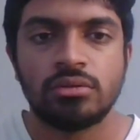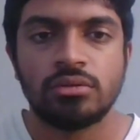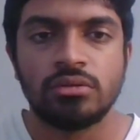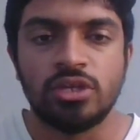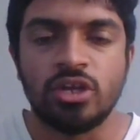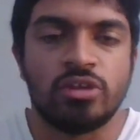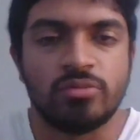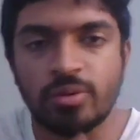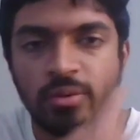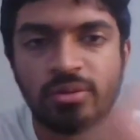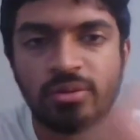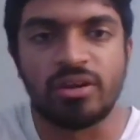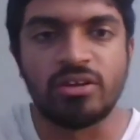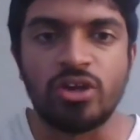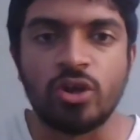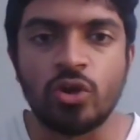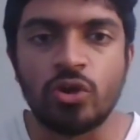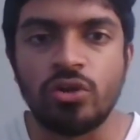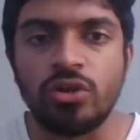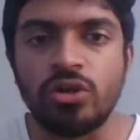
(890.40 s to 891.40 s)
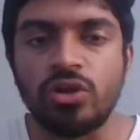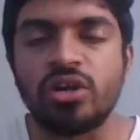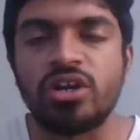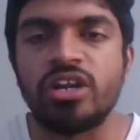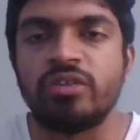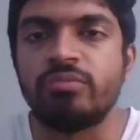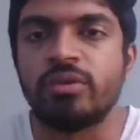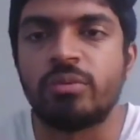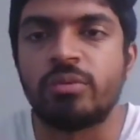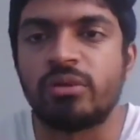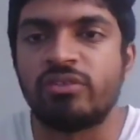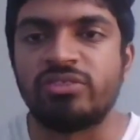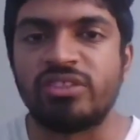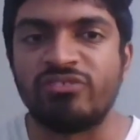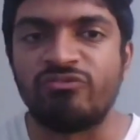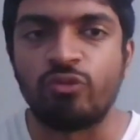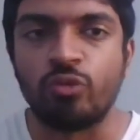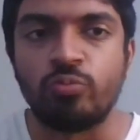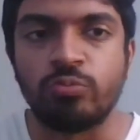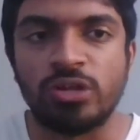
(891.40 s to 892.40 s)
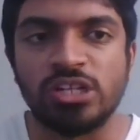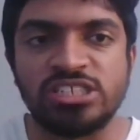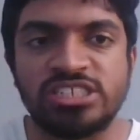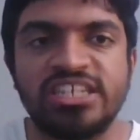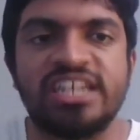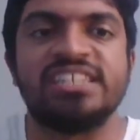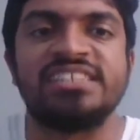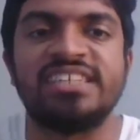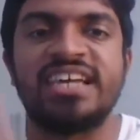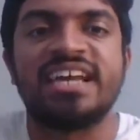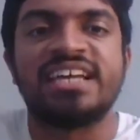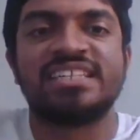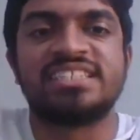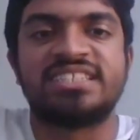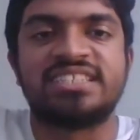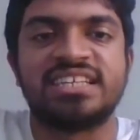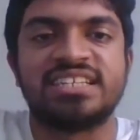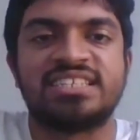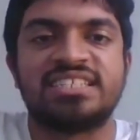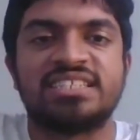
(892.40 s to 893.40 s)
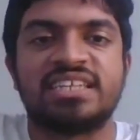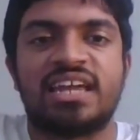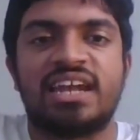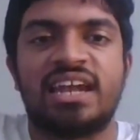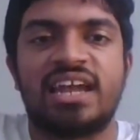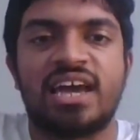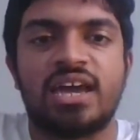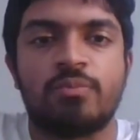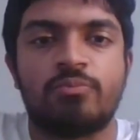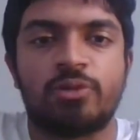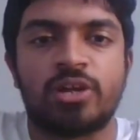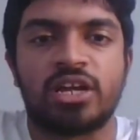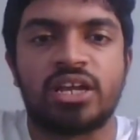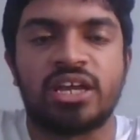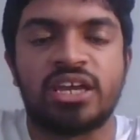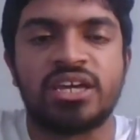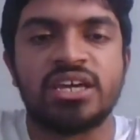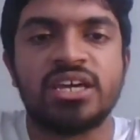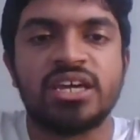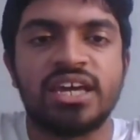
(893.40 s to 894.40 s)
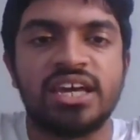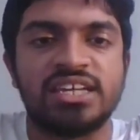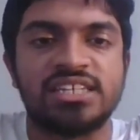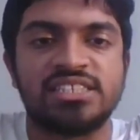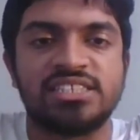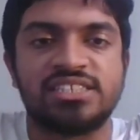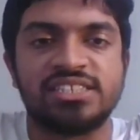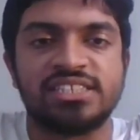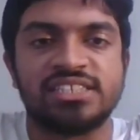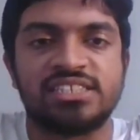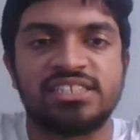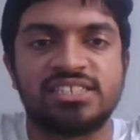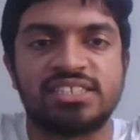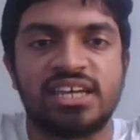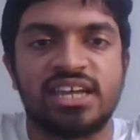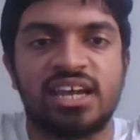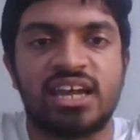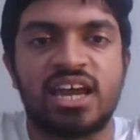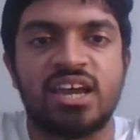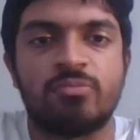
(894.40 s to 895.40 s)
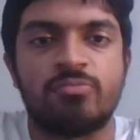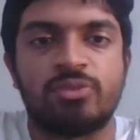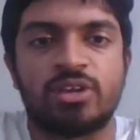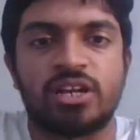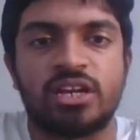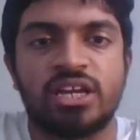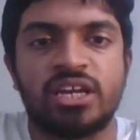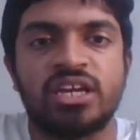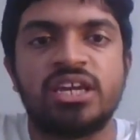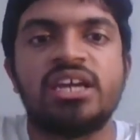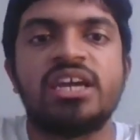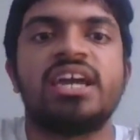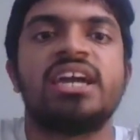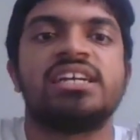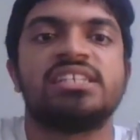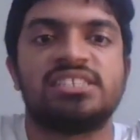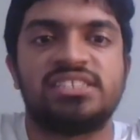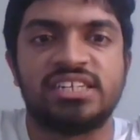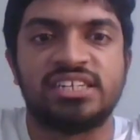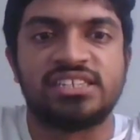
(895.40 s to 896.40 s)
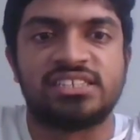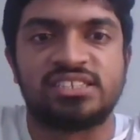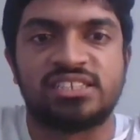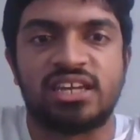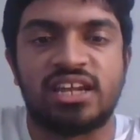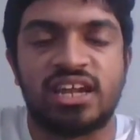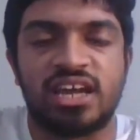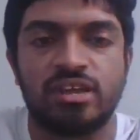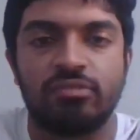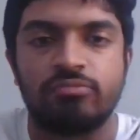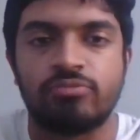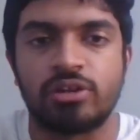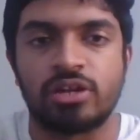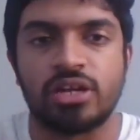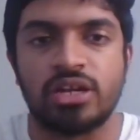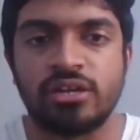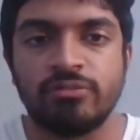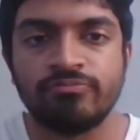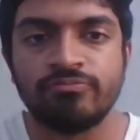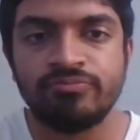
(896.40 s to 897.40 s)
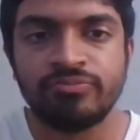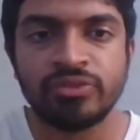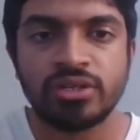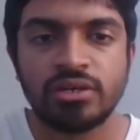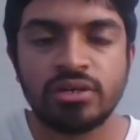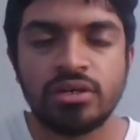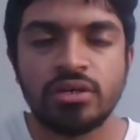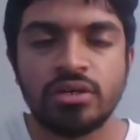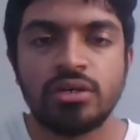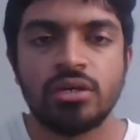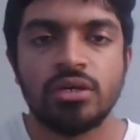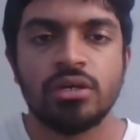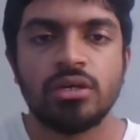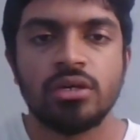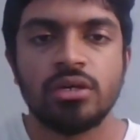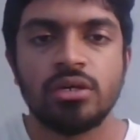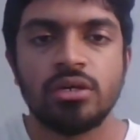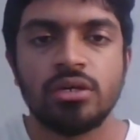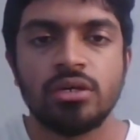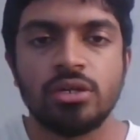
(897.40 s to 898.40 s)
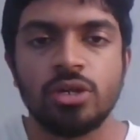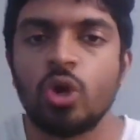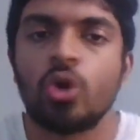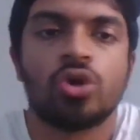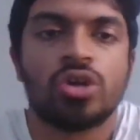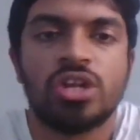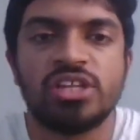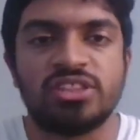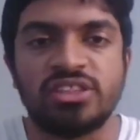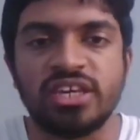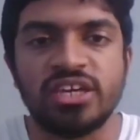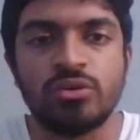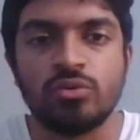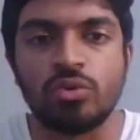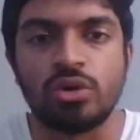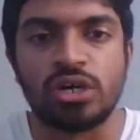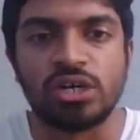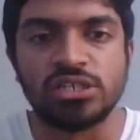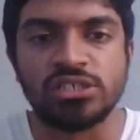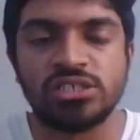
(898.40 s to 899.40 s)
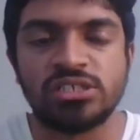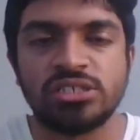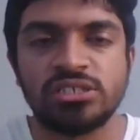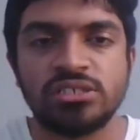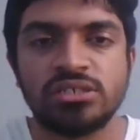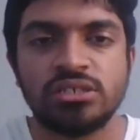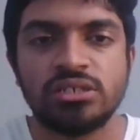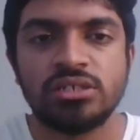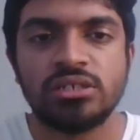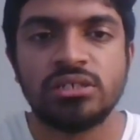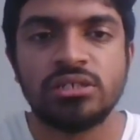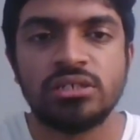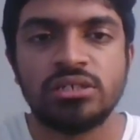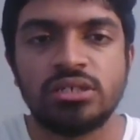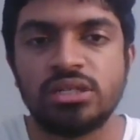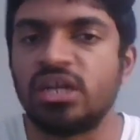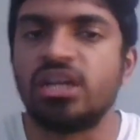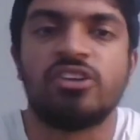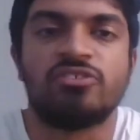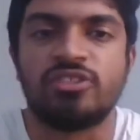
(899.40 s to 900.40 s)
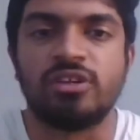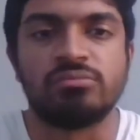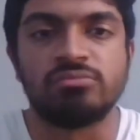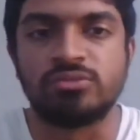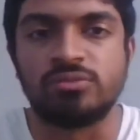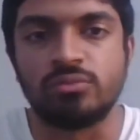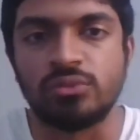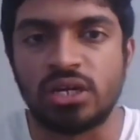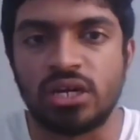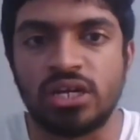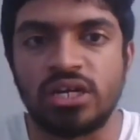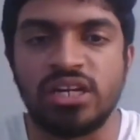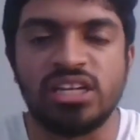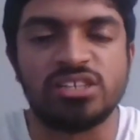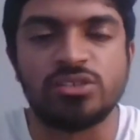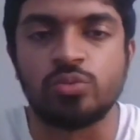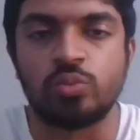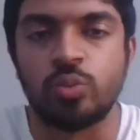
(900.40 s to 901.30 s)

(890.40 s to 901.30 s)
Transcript: You remember of the football chants, is this a library? Is this a library? Is this a library? The only thing was, none of them at least